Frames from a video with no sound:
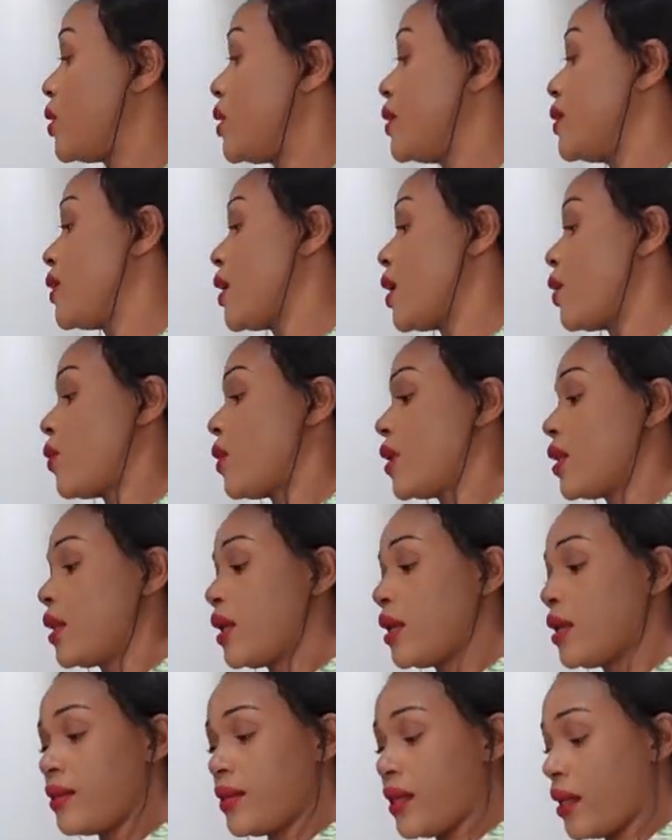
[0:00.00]
than that one.
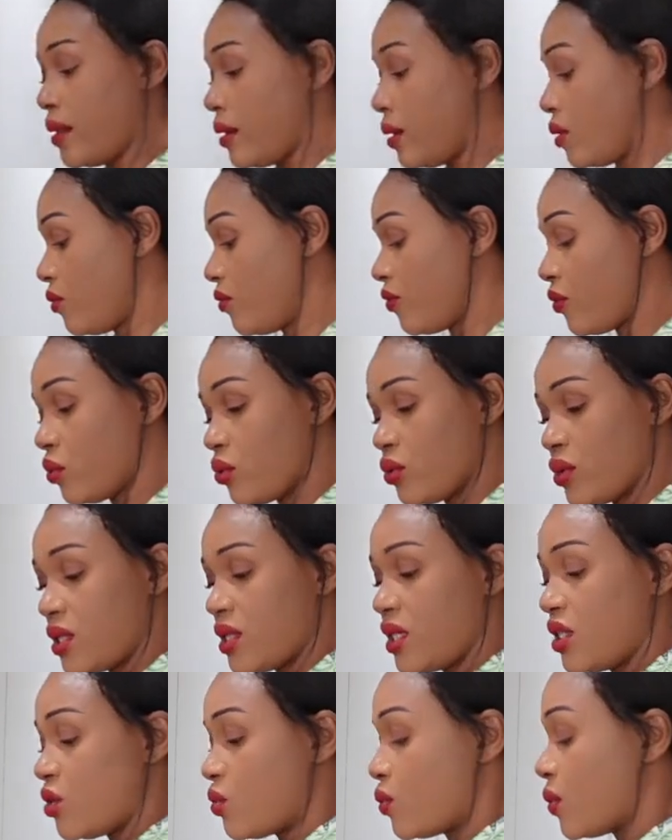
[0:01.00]
And then of course
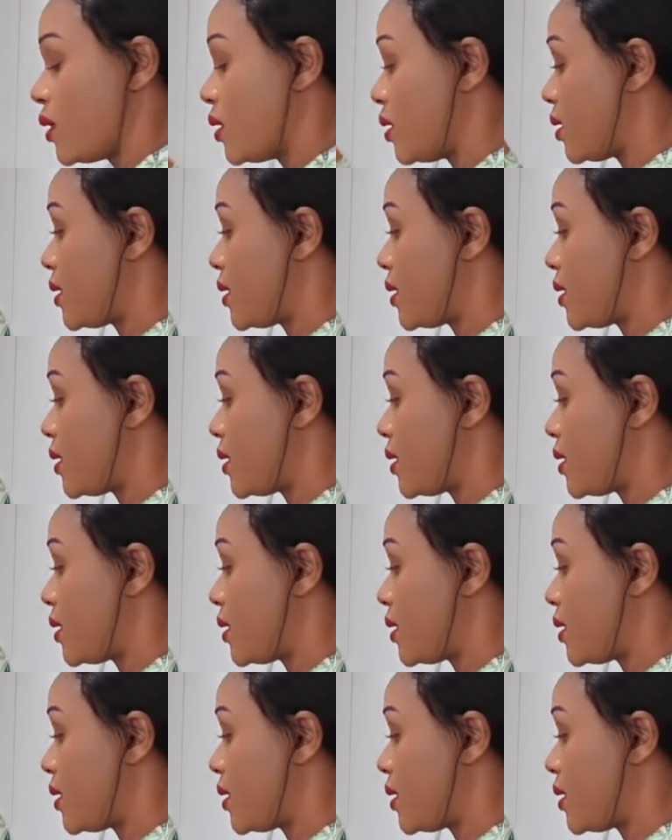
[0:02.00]
this one,